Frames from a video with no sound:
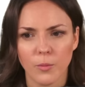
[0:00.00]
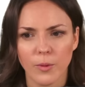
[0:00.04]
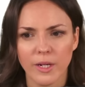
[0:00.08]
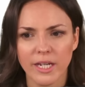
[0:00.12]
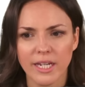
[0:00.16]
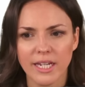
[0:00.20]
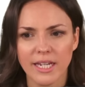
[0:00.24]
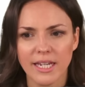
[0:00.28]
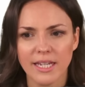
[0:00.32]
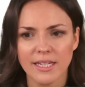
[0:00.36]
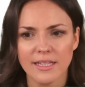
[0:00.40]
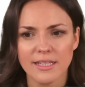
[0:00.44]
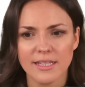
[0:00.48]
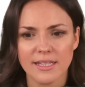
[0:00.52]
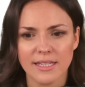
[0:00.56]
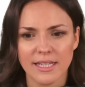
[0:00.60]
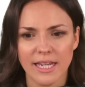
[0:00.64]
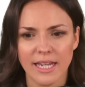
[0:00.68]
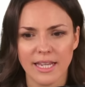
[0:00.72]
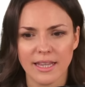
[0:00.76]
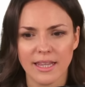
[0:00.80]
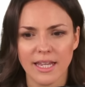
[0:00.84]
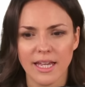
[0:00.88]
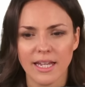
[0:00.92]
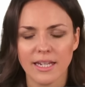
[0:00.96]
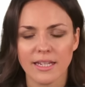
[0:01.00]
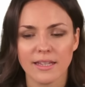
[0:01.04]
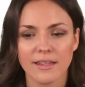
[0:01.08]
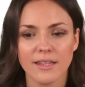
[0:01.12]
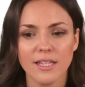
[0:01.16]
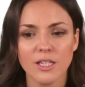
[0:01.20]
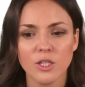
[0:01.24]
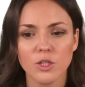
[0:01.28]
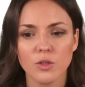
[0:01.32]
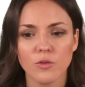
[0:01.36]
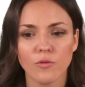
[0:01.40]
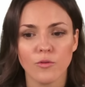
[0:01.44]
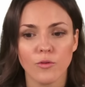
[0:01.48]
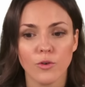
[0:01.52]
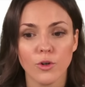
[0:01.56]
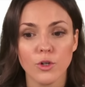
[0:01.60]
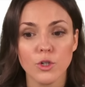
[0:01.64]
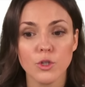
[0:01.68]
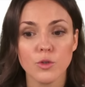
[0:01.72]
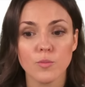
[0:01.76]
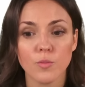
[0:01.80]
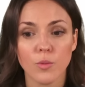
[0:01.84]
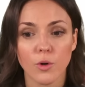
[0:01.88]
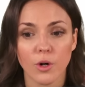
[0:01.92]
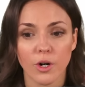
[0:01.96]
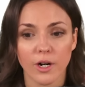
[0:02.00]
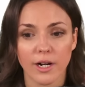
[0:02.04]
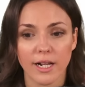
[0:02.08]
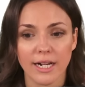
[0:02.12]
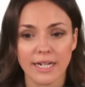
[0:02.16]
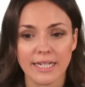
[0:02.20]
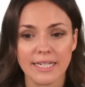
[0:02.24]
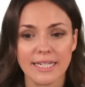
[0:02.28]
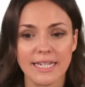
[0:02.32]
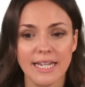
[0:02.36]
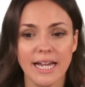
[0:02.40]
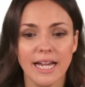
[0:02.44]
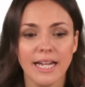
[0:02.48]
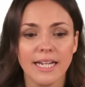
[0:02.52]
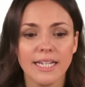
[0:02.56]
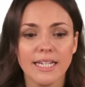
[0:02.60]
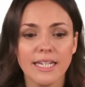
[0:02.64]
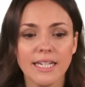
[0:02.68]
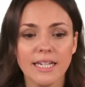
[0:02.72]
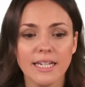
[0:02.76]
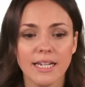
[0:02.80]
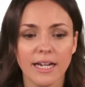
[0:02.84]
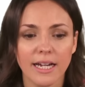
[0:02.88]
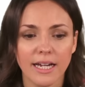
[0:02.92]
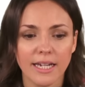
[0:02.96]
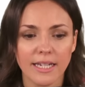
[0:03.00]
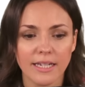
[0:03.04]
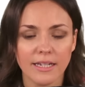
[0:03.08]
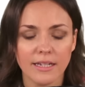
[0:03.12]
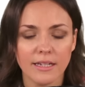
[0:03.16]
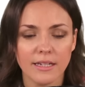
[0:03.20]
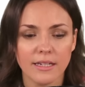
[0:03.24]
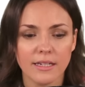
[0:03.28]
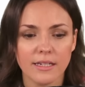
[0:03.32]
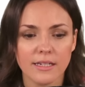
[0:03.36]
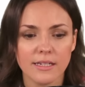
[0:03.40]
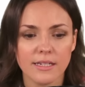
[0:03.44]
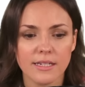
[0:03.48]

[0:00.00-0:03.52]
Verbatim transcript: We can say that this first product, 99